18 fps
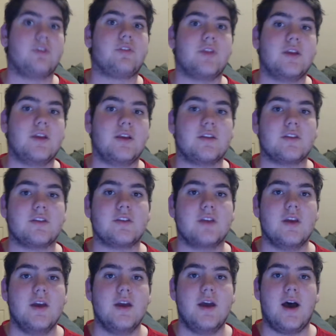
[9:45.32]
yeah,
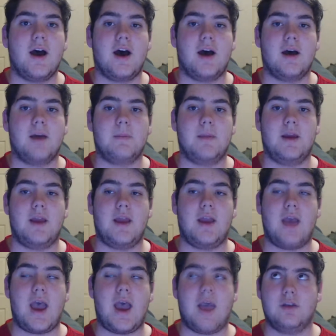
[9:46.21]
those things,
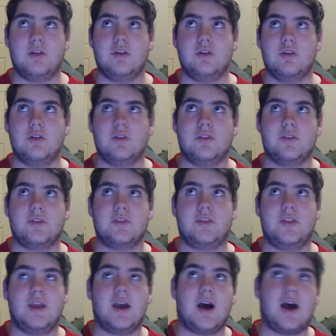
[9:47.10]

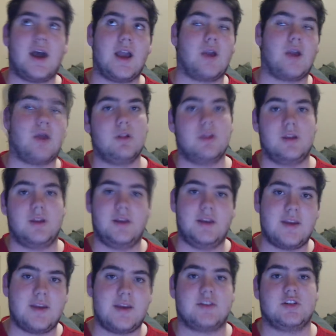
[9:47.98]
and use the
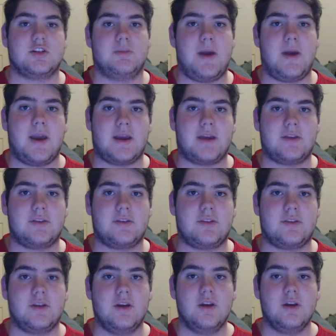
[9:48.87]
high quality
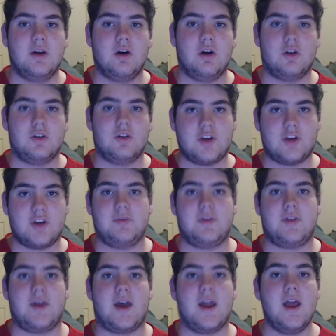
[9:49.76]
texture packs
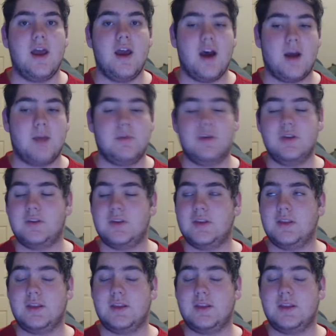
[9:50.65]
on top of that.